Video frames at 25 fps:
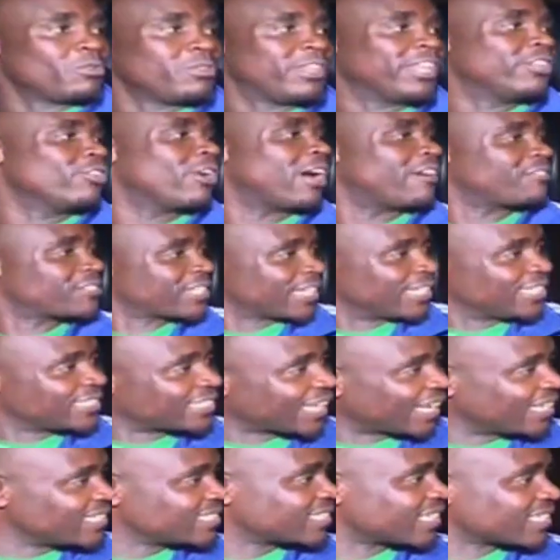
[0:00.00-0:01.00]
They don't have
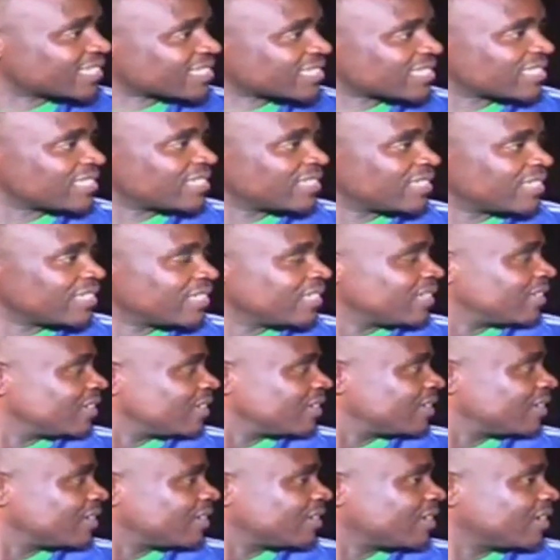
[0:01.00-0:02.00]
sanitizers.
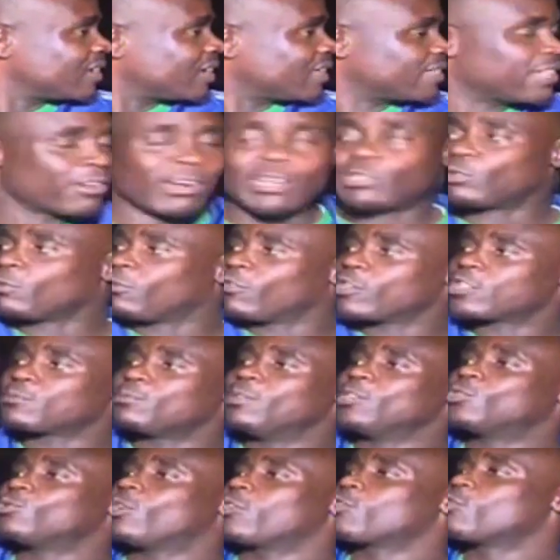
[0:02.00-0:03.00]
They want to force
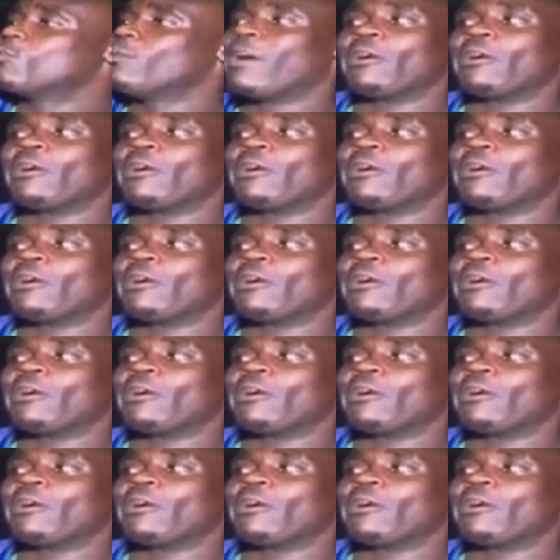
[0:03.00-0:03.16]
me into a